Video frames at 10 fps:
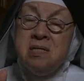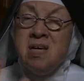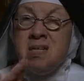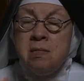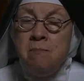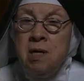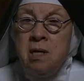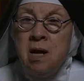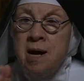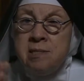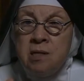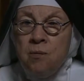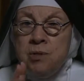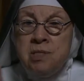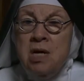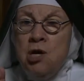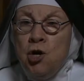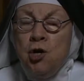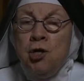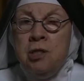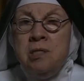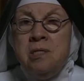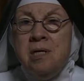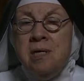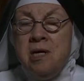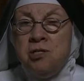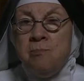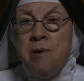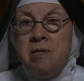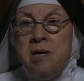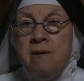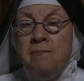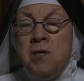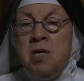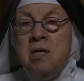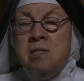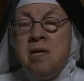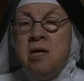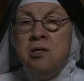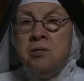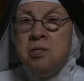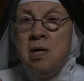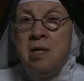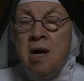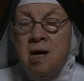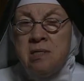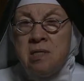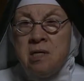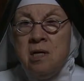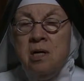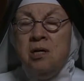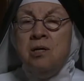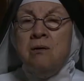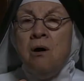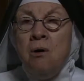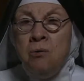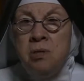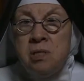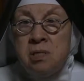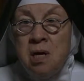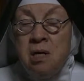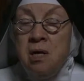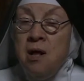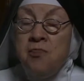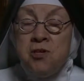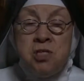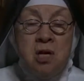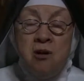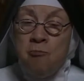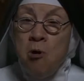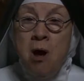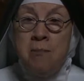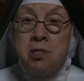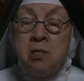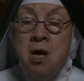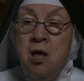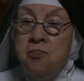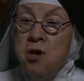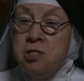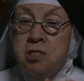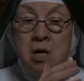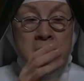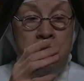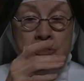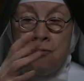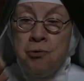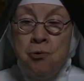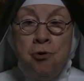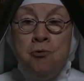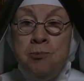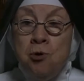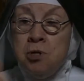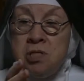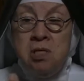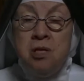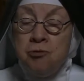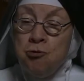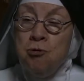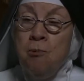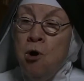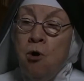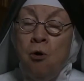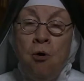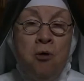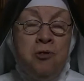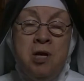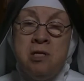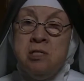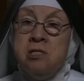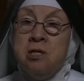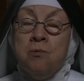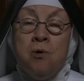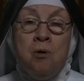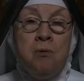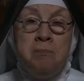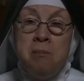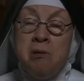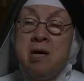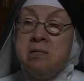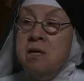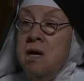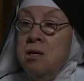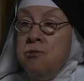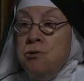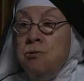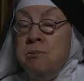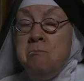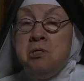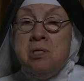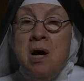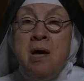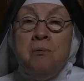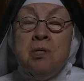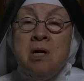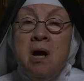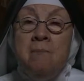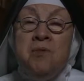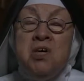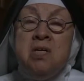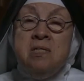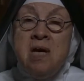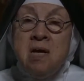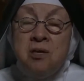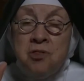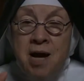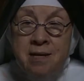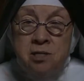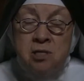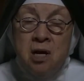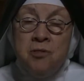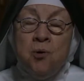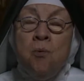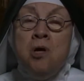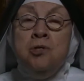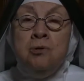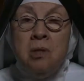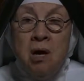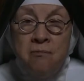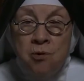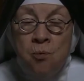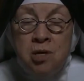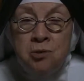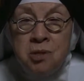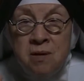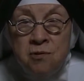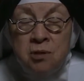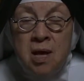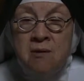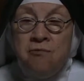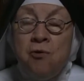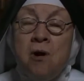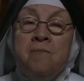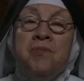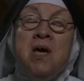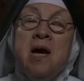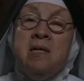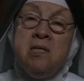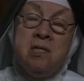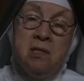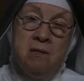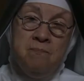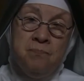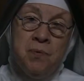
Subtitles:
It's estimated Isaac was early teenager by then. Take your son, Isaac, your only son, the son of promise, the son through whom, your seed through whom, all the nations of the world would be blessed, through whom the Messiah would come. Take that son, the one you love, the one you give your life for, and kill him.